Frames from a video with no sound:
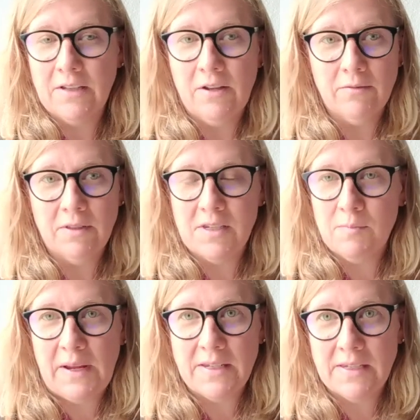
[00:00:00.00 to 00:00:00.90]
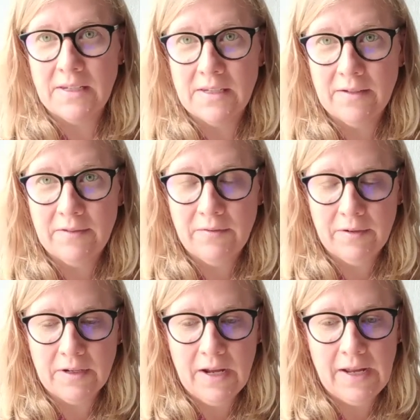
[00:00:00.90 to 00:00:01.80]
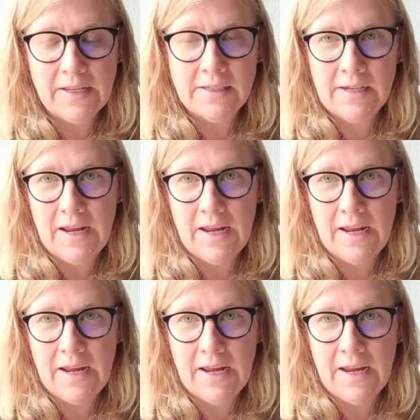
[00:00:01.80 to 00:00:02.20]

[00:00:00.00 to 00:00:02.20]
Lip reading: along with spices of different kinds,